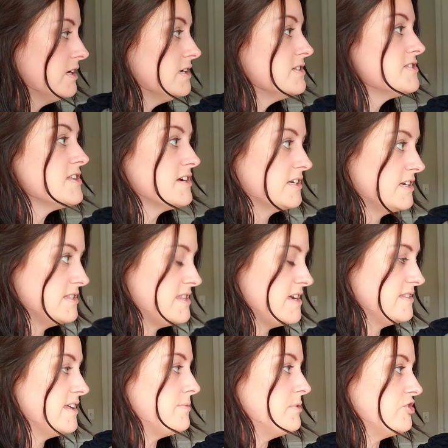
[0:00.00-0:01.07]
it's not gonna
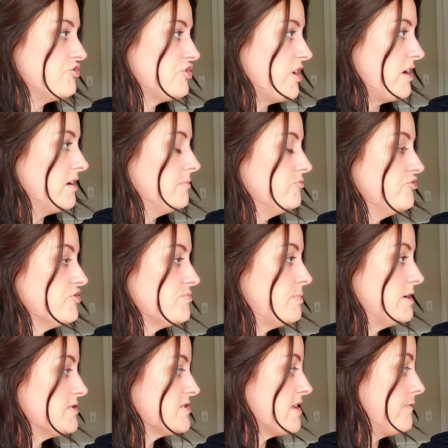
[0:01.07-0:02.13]
take that much time. Just
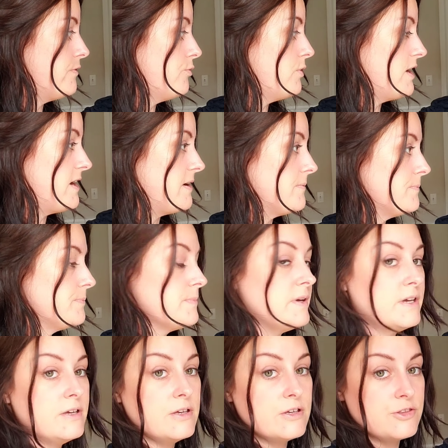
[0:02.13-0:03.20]
put stuff away,
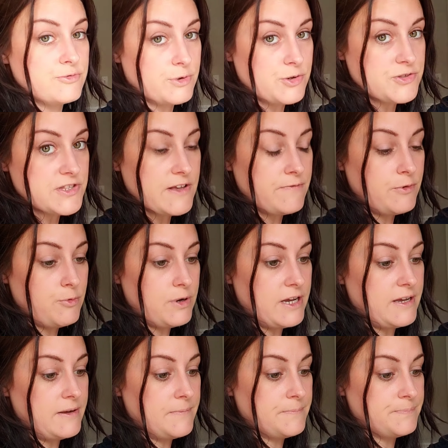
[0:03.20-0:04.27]
throw stuff
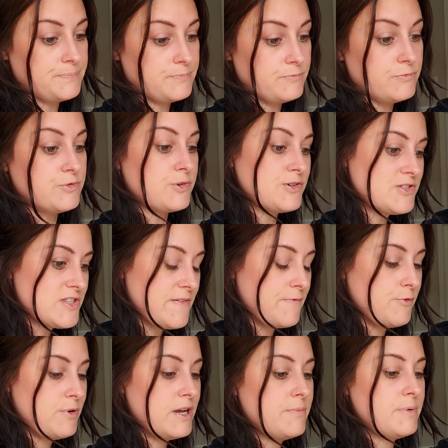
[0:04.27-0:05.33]
away. Throw stuff
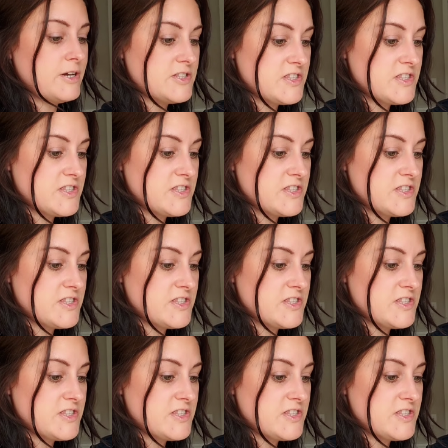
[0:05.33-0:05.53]
away, put